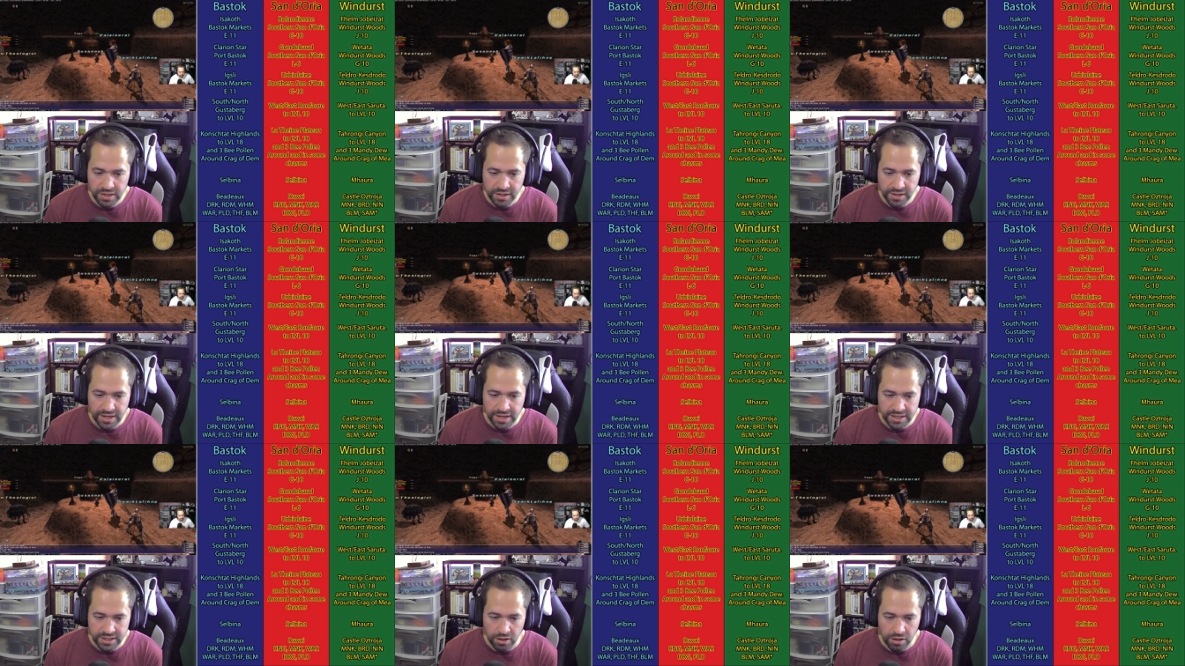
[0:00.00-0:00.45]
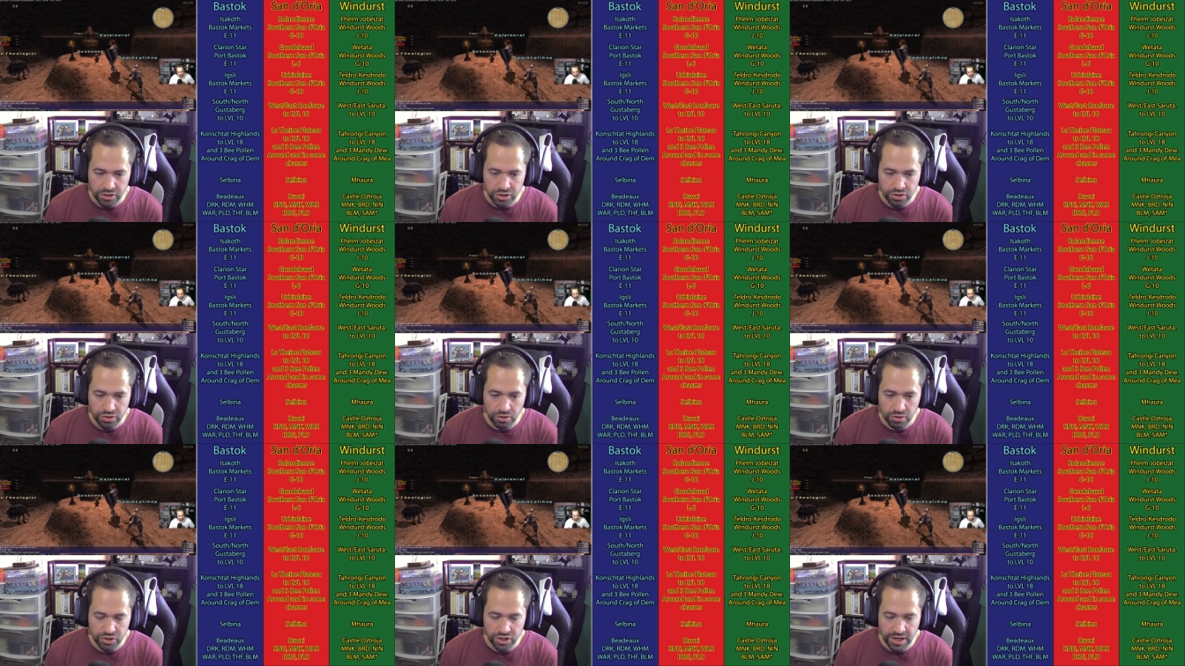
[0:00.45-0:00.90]
Castle
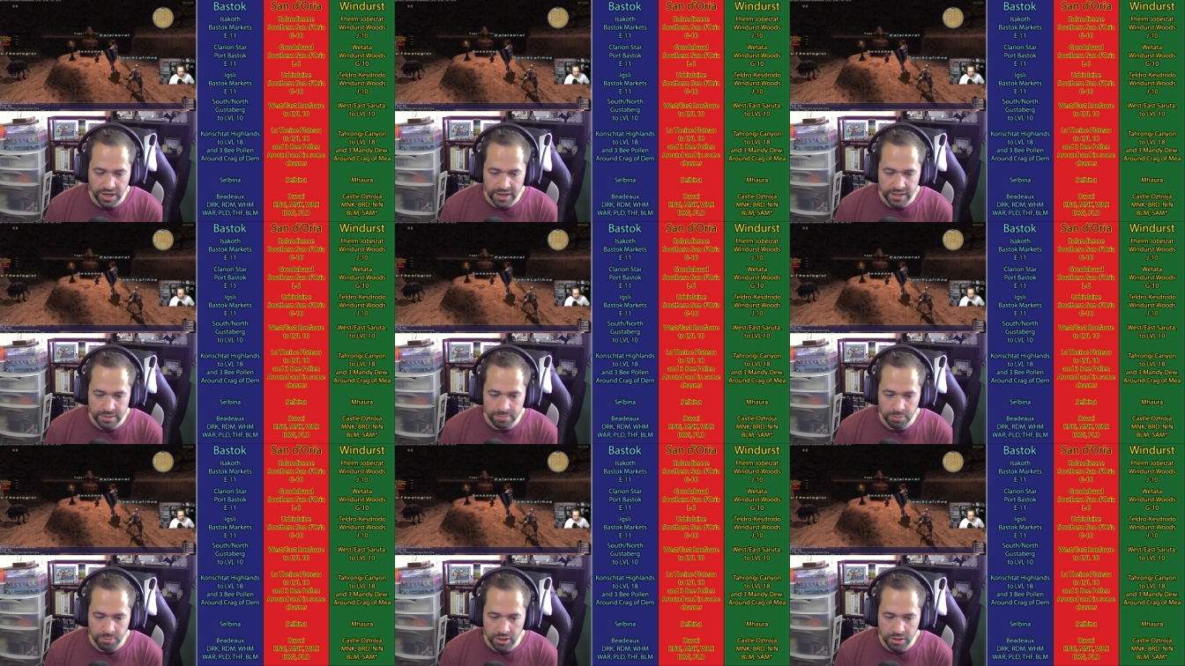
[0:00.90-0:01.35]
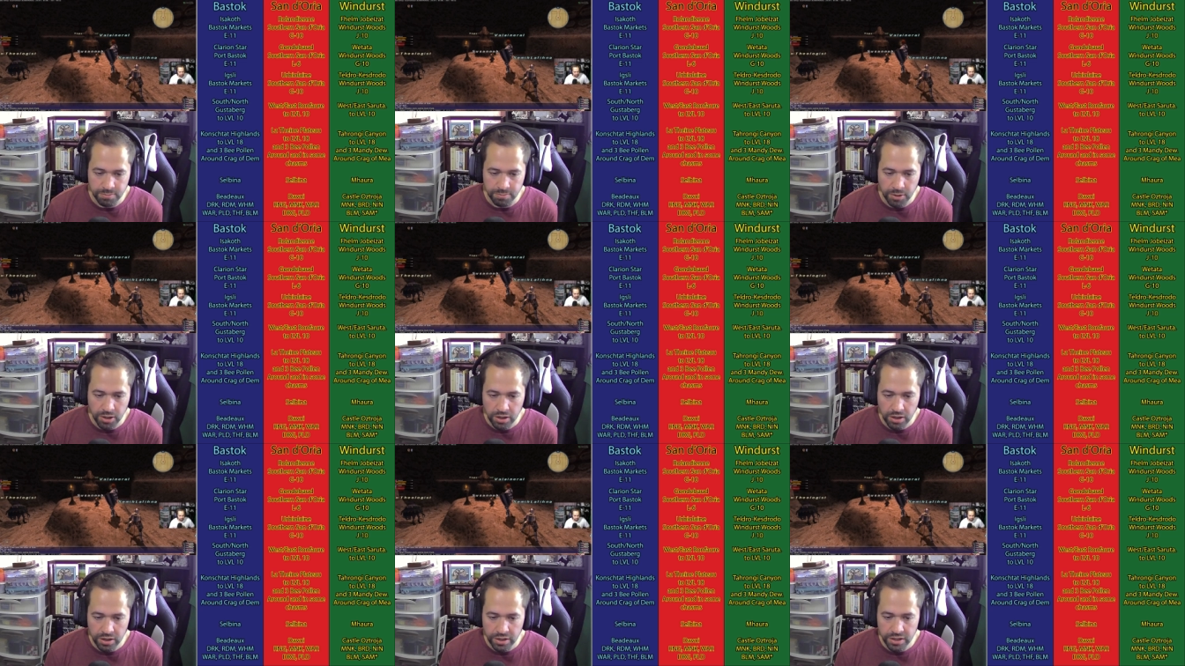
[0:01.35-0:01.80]
Troja has Monk,
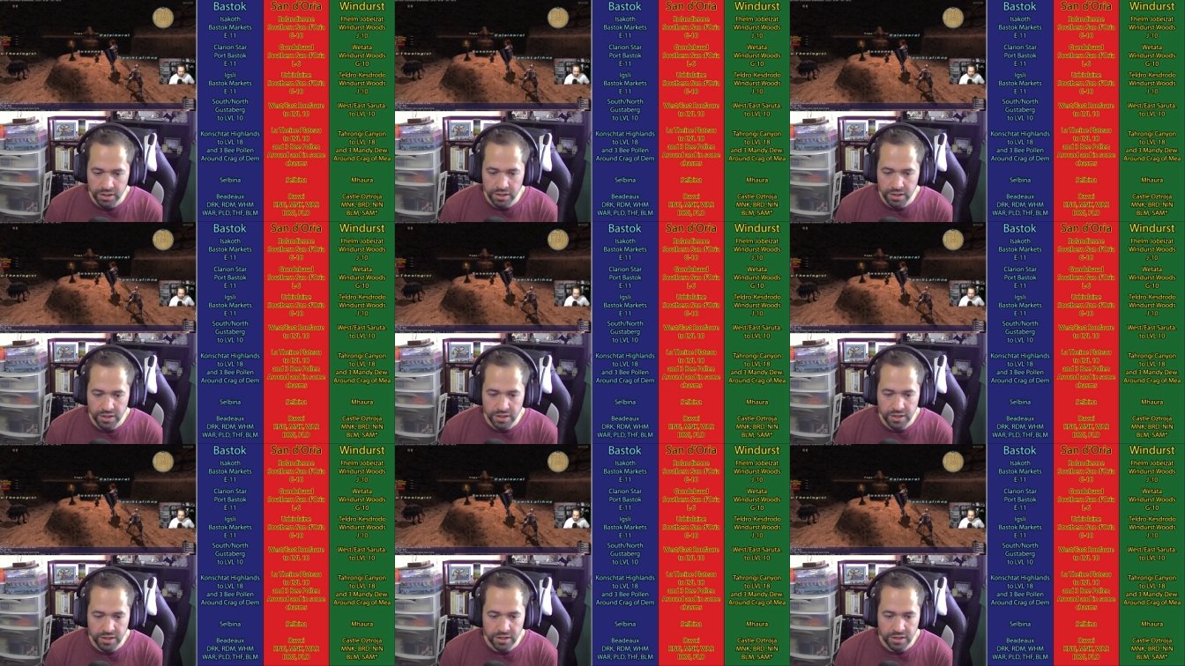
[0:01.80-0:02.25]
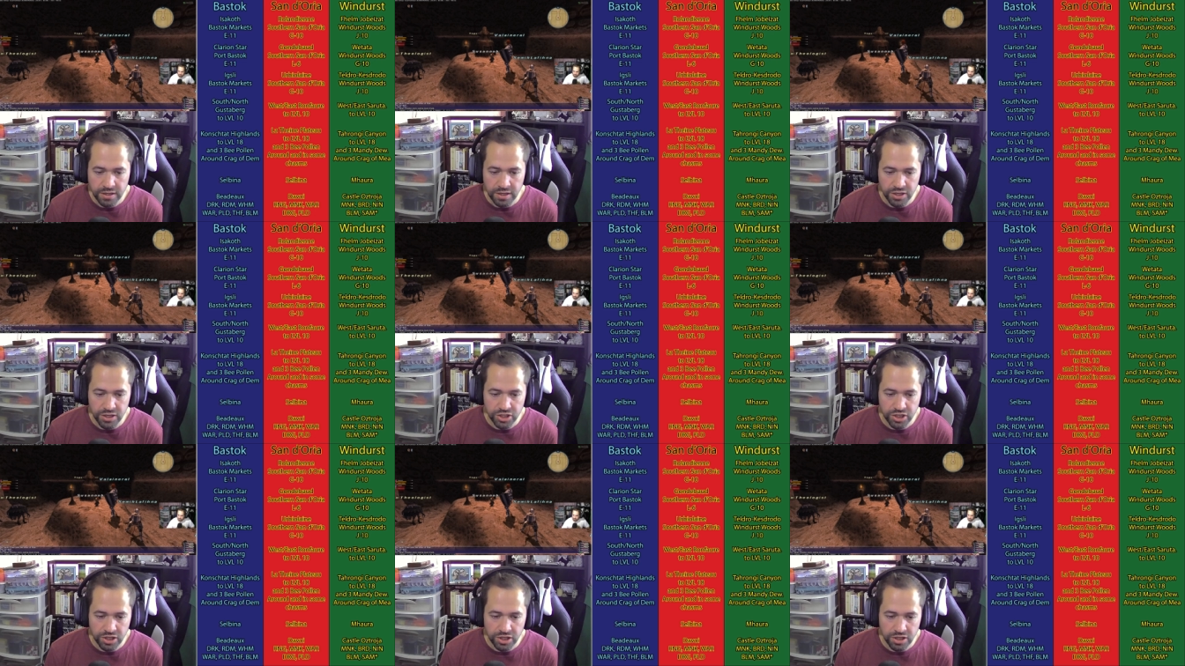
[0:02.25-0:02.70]
Bard,
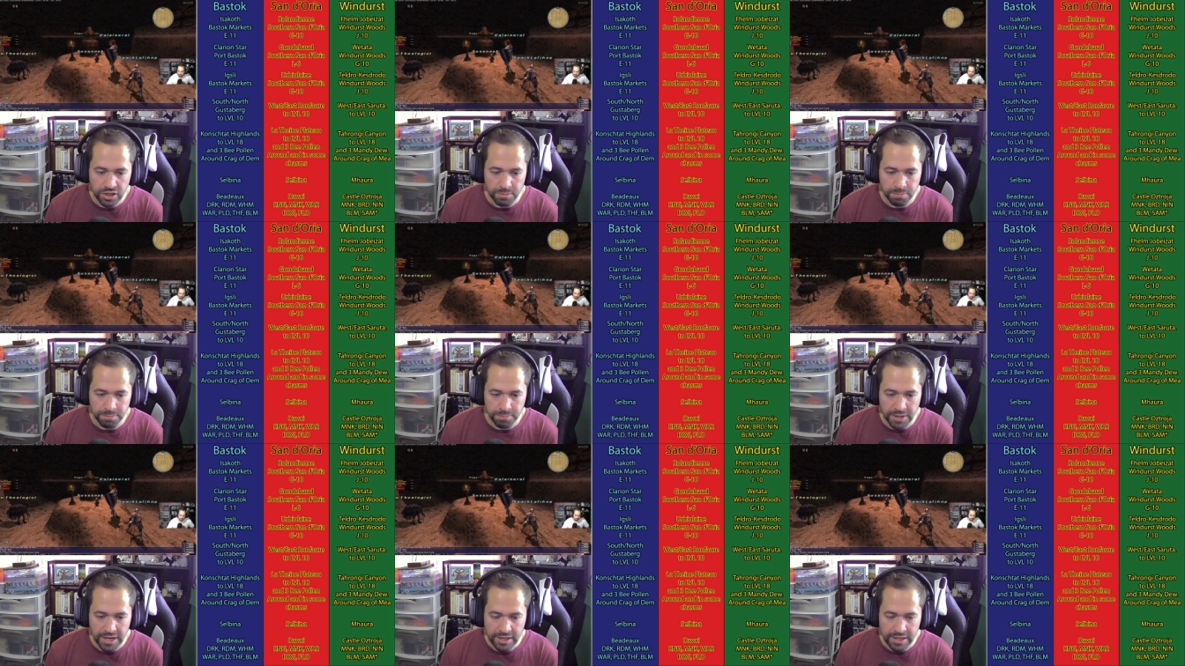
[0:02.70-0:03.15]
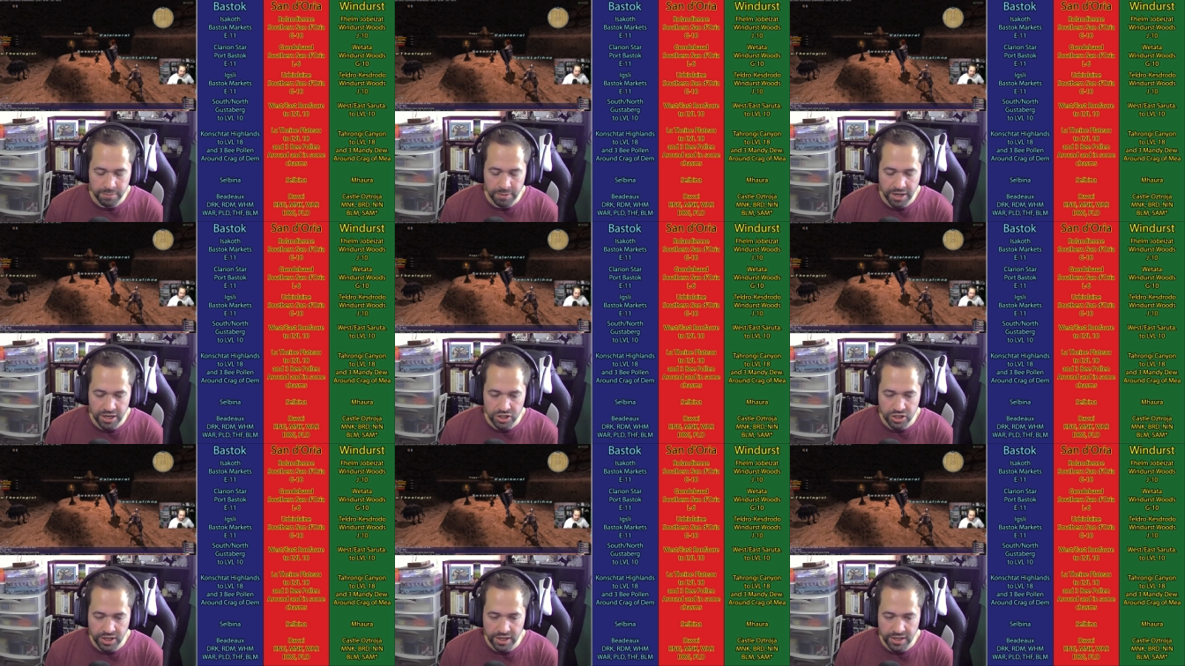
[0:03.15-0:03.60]
Ninja, Black
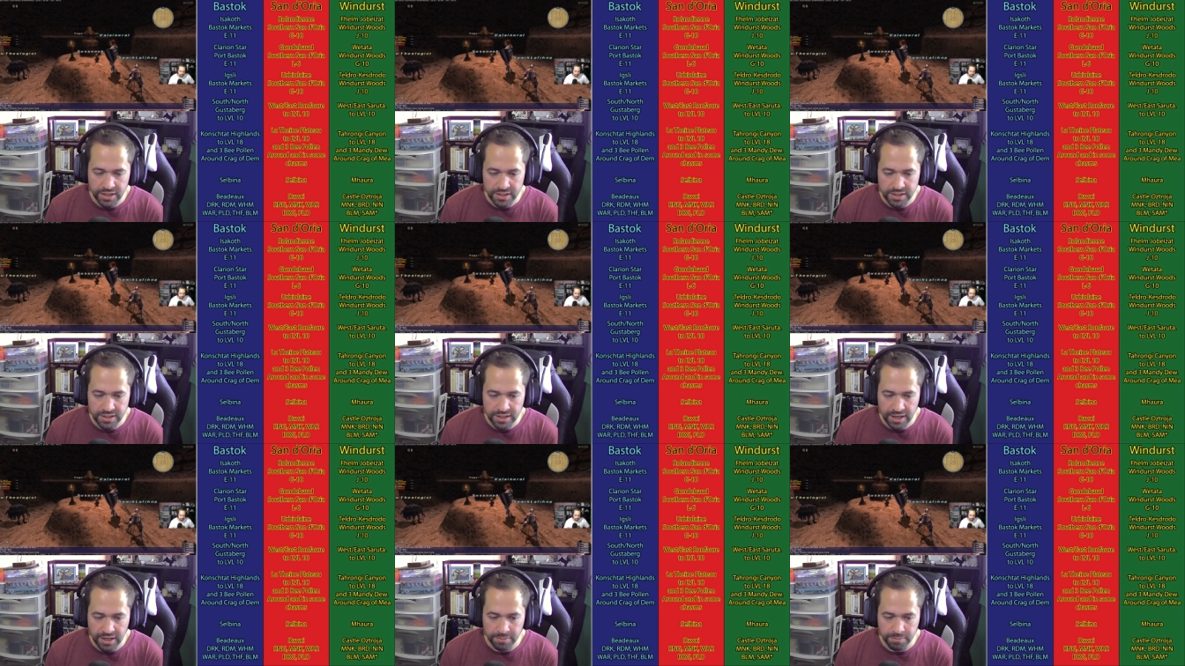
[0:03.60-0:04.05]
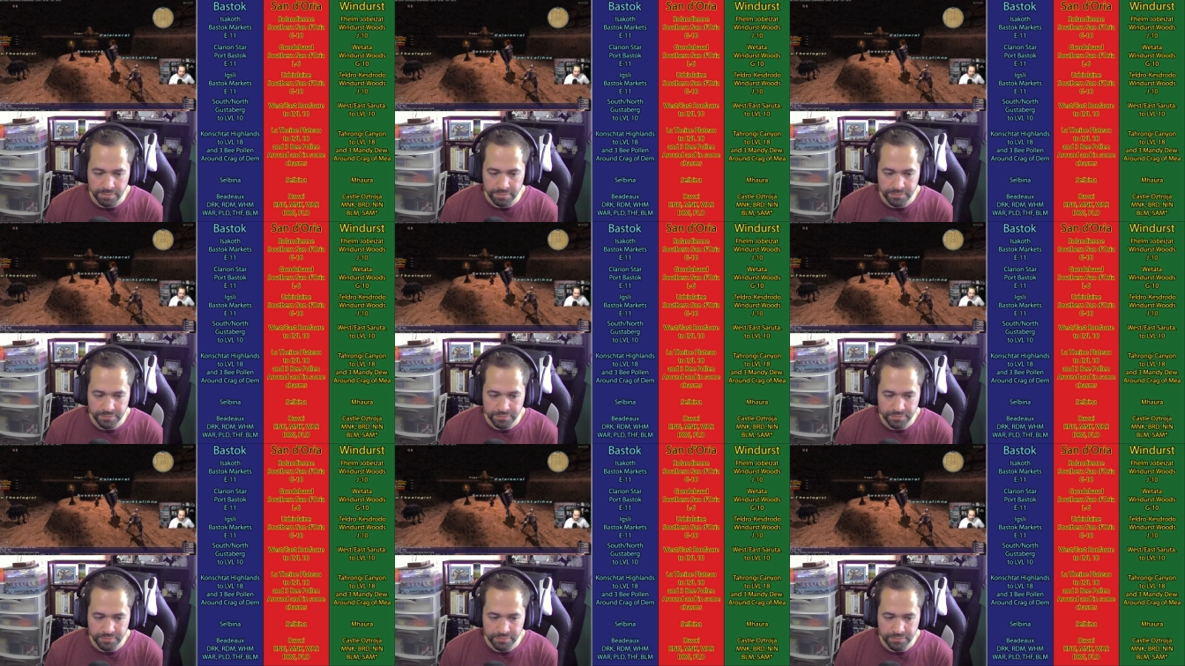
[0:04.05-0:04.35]
Mage, and Sam.